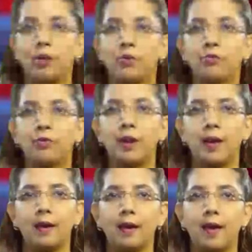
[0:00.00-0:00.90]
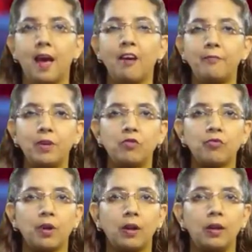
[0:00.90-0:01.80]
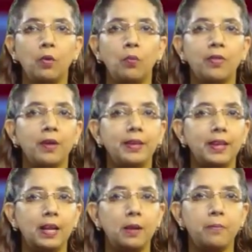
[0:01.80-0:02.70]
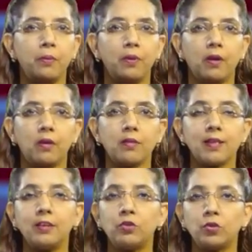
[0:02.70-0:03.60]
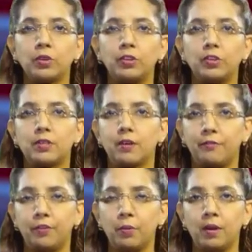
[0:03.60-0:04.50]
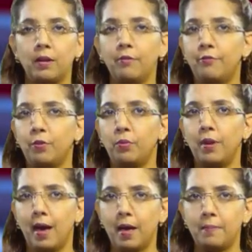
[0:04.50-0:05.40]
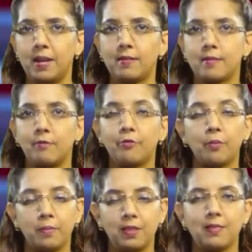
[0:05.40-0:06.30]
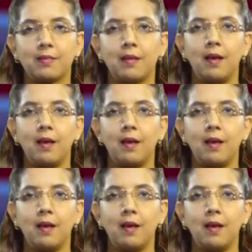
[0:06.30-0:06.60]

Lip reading: Sri Lanka have been struggling with daily power cuts and shortages of fuel, food, and medicine for months.